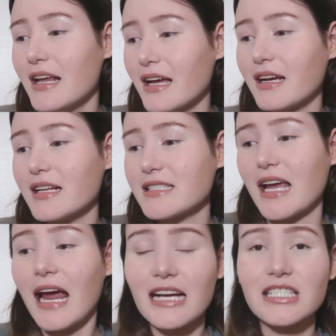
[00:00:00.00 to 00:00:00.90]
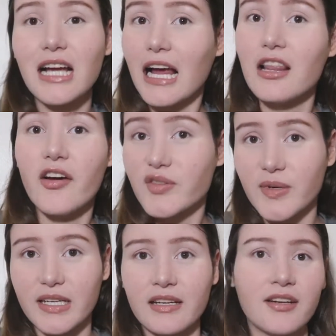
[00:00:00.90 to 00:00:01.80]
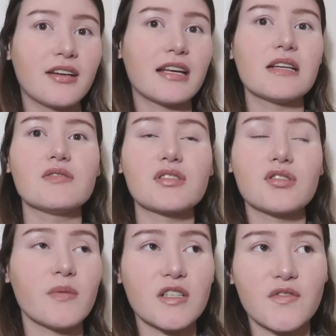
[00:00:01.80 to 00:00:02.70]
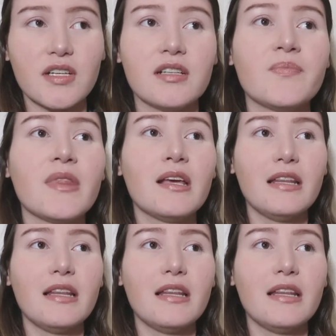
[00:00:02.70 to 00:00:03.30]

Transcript: And I gotta say, I actually, I loved working here. Like it was so much fun.